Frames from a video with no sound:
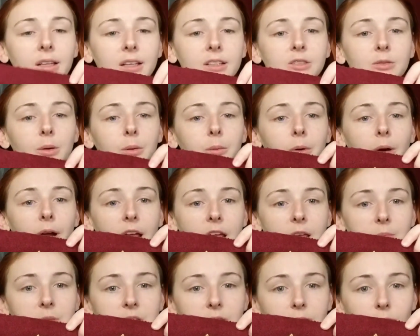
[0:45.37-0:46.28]
That's what we're
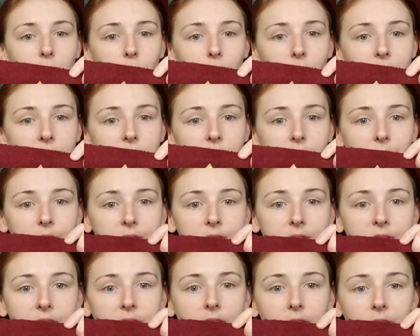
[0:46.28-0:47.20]
aiming for. As you can
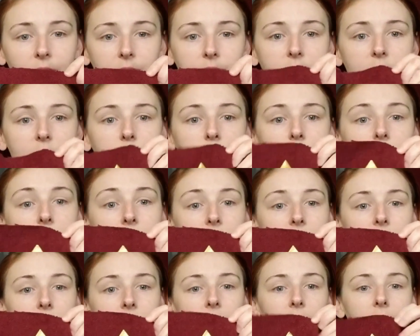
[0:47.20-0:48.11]
see, it looks
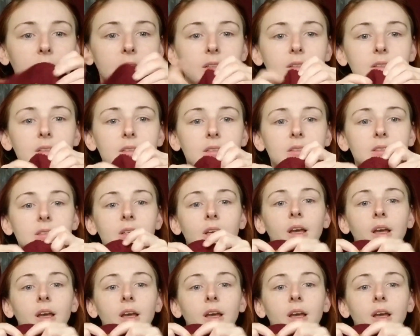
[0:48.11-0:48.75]
really nice